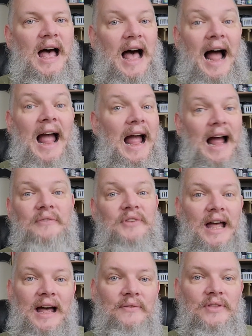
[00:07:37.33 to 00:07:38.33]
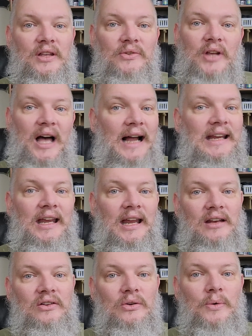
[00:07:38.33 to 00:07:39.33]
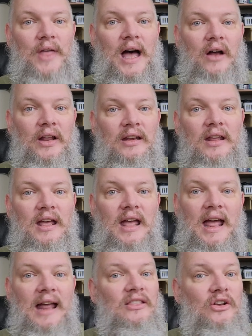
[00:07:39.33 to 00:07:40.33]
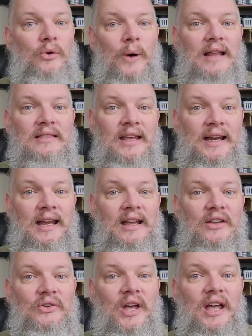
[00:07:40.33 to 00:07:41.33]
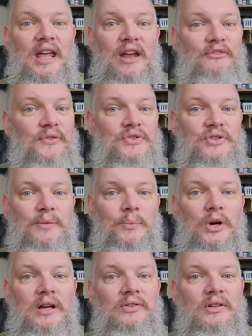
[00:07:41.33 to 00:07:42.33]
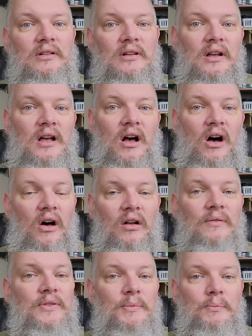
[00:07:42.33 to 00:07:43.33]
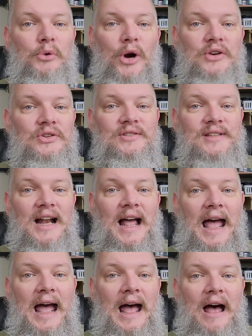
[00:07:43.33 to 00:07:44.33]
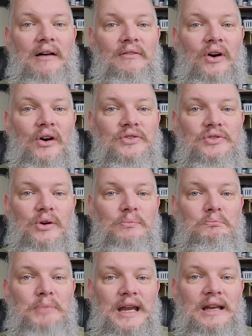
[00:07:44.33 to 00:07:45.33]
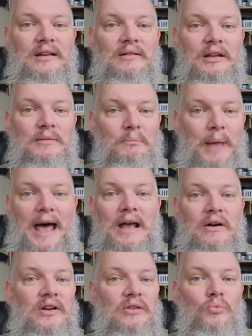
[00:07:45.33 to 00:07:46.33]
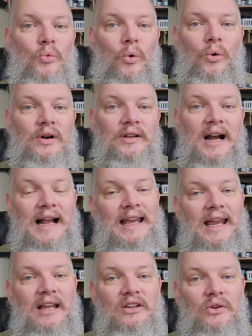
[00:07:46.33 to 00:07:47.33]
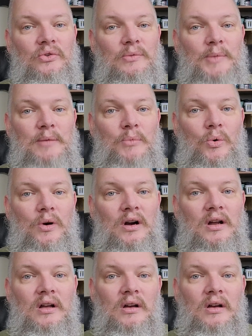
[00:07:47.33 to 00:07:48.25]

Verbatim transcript: I have to have this. I can't do without it. And the great thing is if for some reason all of the brushes that I have are so beat and battered and worn that I can't use them anymore.